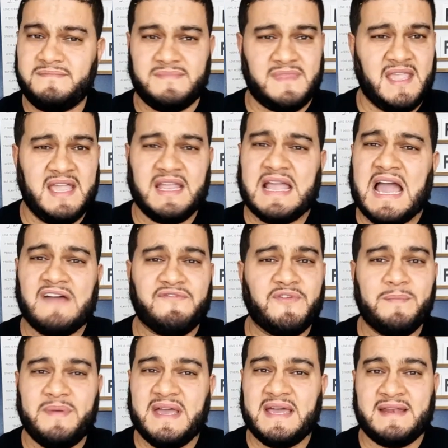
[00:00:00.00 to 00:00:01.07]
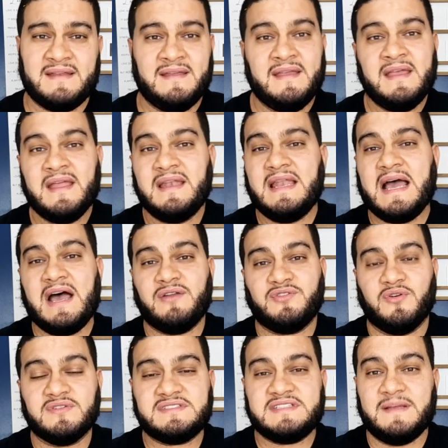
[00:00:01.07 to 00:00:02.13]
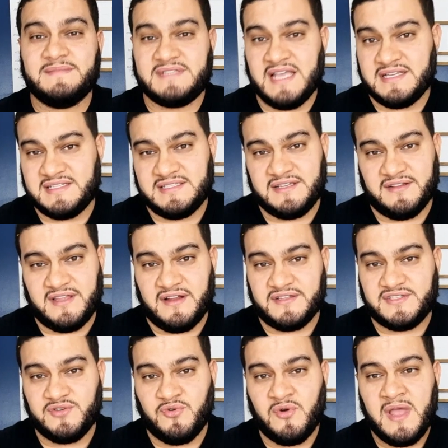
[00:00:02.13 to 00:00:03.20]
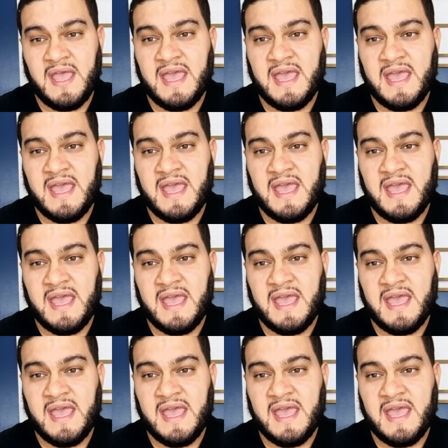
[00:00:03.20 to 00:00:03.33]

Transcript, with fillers: And God forbid, now those temptations are there too.